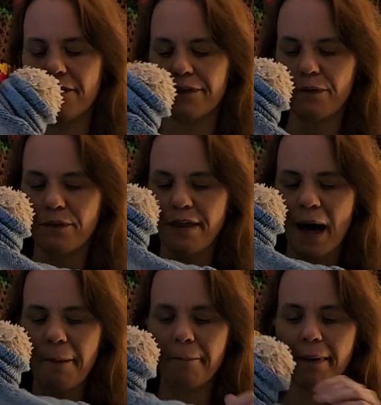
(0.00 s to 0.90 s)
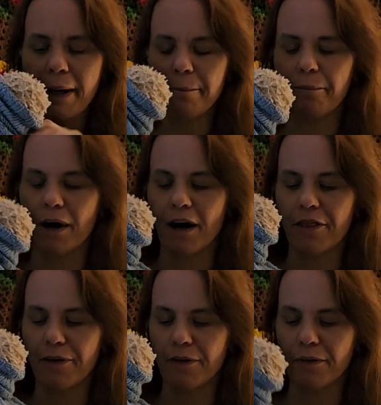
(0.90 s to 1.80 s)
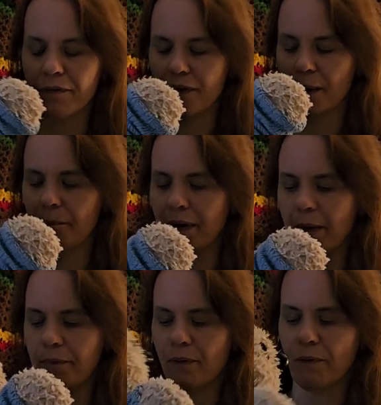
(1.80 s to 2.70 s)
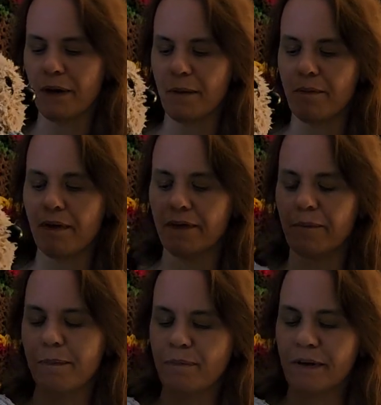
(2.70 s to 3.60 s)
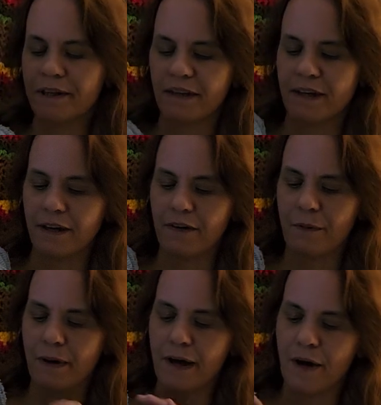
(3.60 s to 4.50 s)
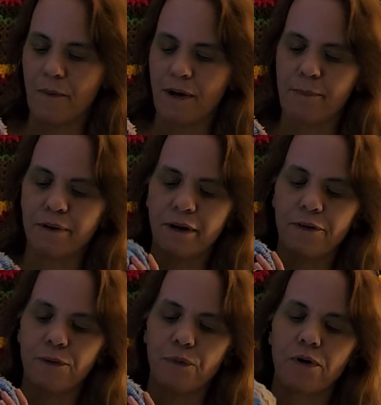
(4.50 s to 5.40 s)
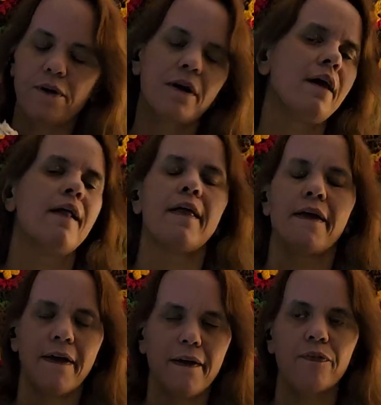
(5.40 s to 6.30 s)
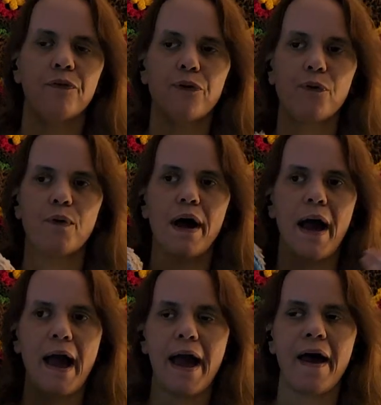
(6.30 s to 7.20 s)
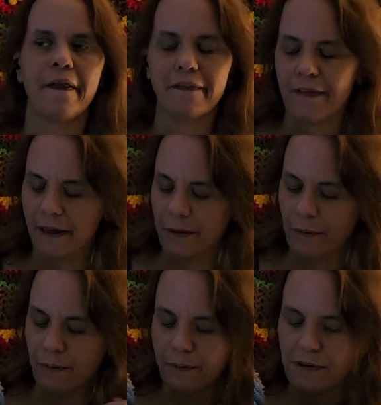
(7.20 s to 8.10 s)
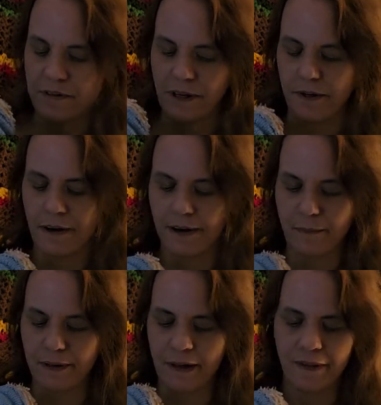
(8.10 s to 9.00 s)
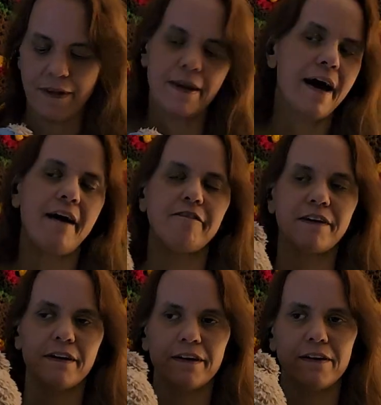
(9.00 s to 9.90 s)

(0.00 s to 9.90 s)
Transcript: So that might bother some people quite a bit. Some people might think, you know what, I don't want to put all the work into a hand knit or crocheted garment and then have it,